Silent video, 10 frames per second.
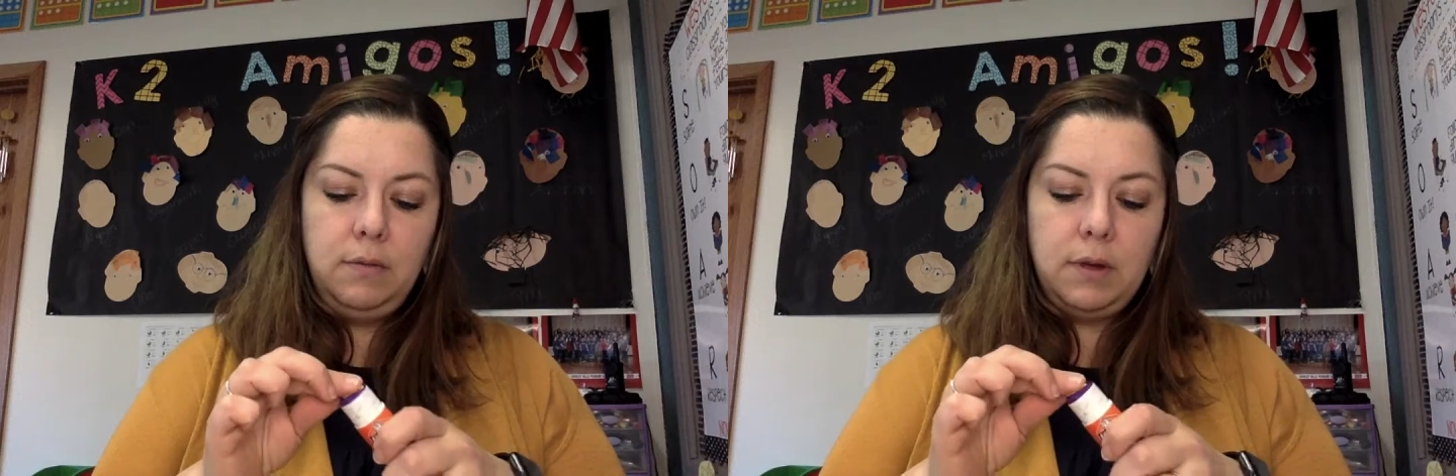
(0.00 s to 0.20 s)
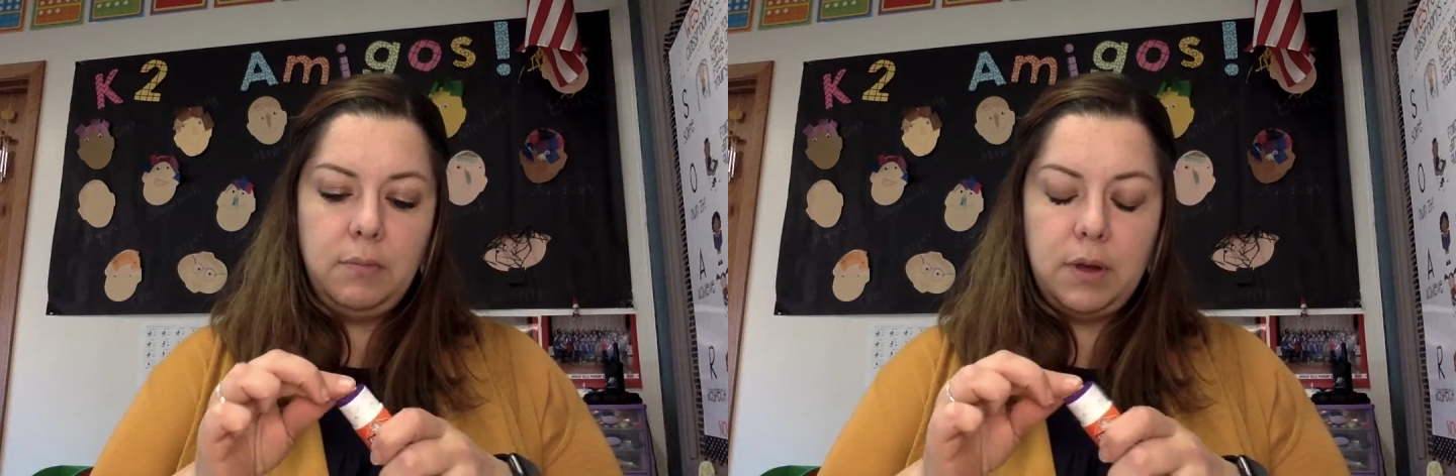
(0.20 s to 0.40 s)

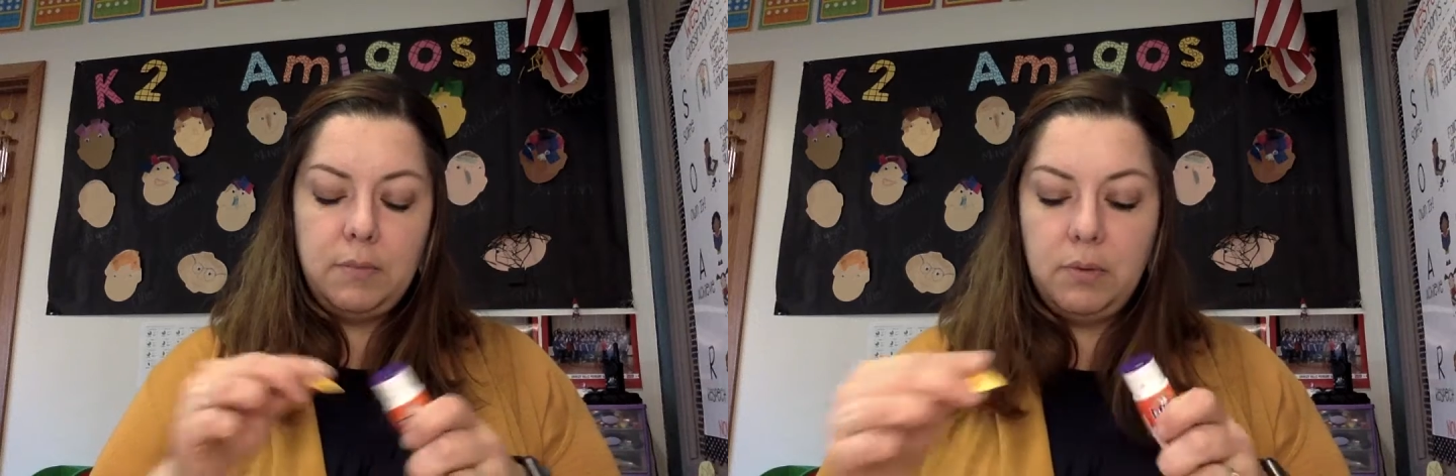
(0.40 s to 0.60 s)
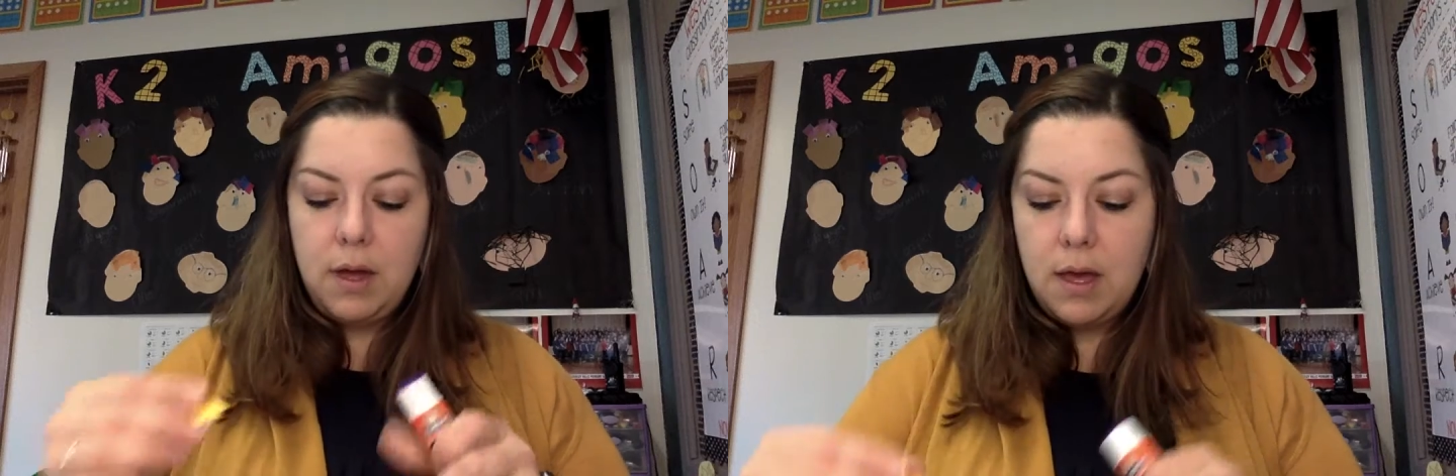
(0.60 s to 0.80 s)
Rub,
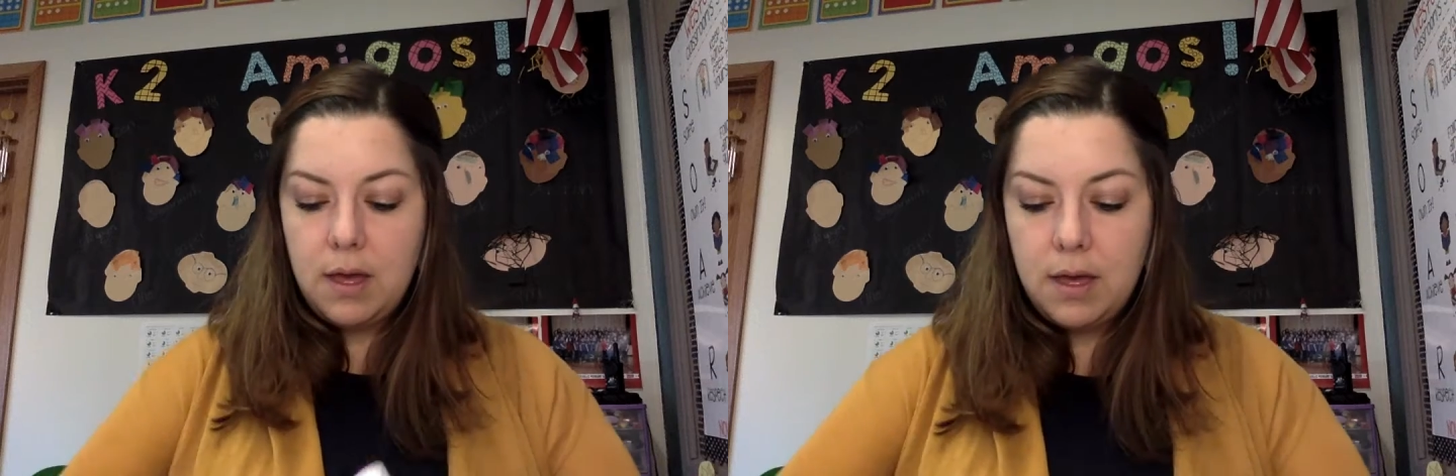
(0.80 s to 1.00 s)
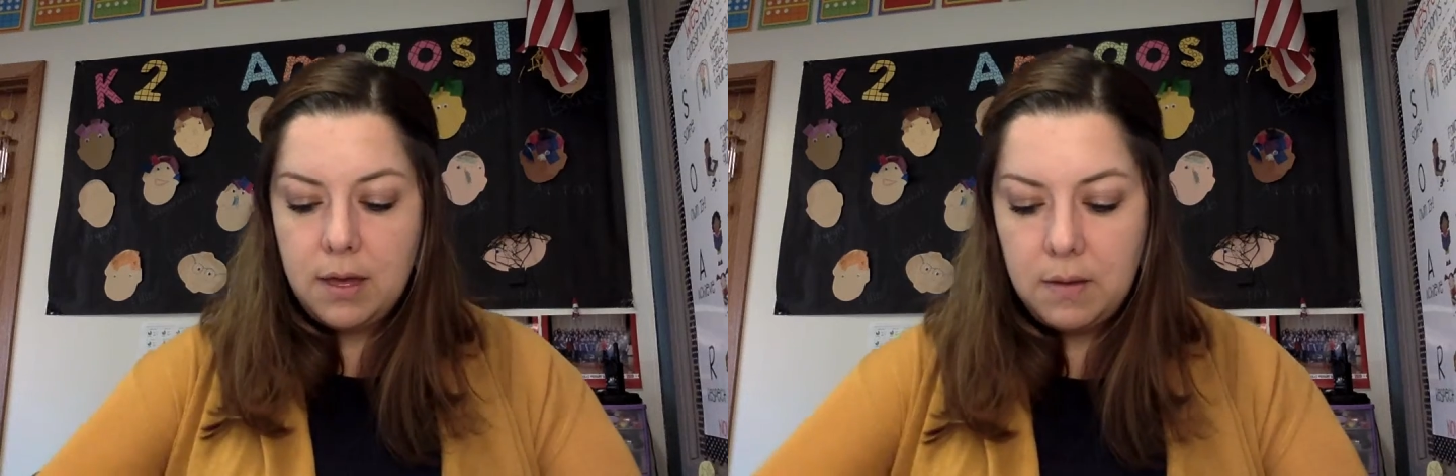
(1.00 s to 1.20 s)
rub,
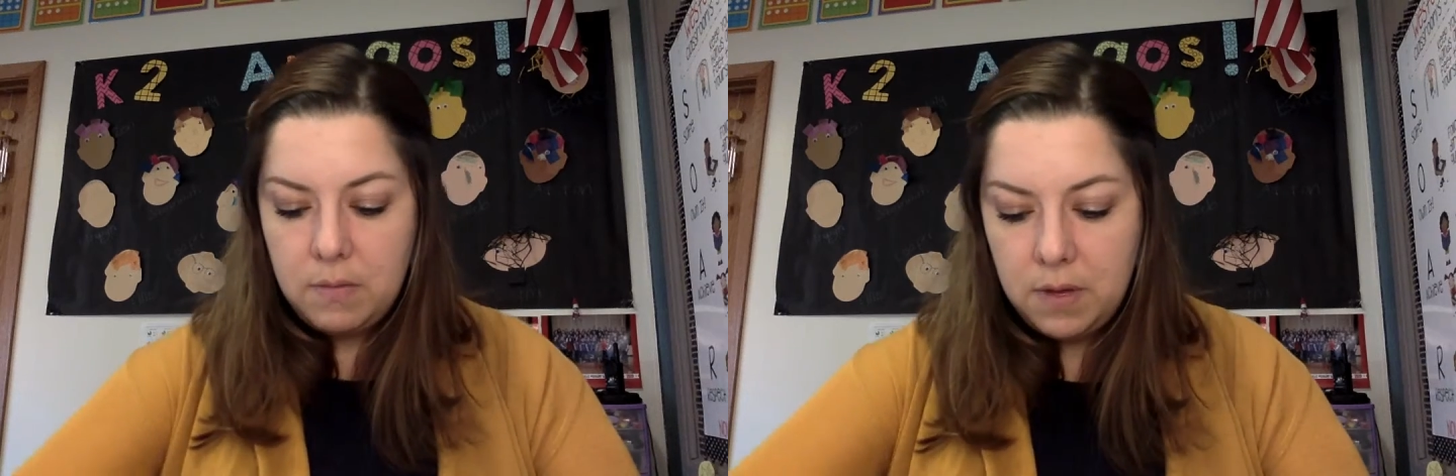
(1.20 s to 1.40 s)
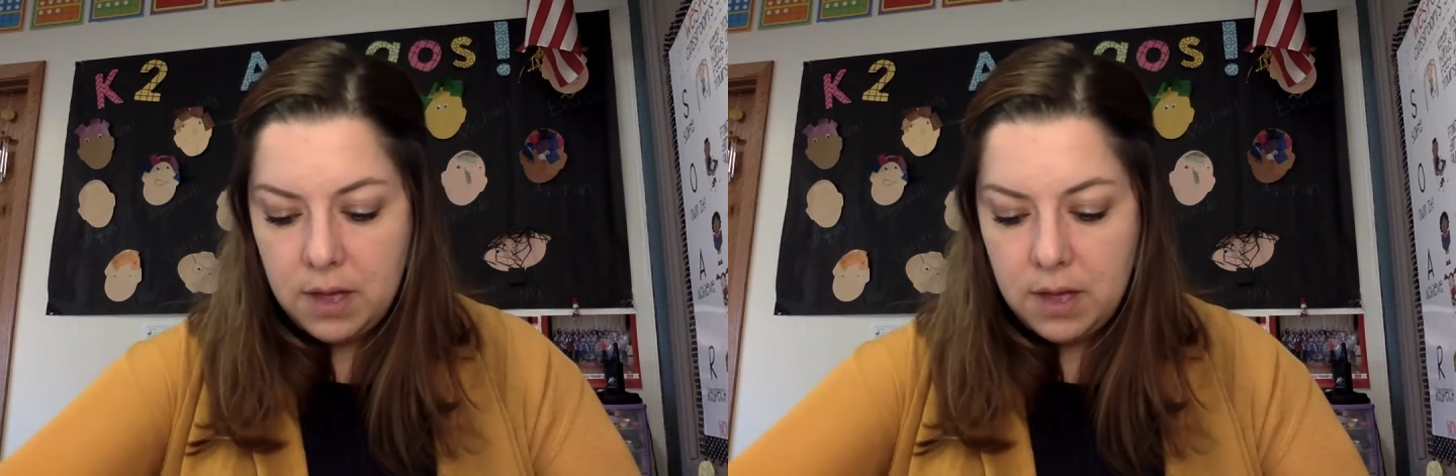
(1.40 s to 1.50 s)
rub.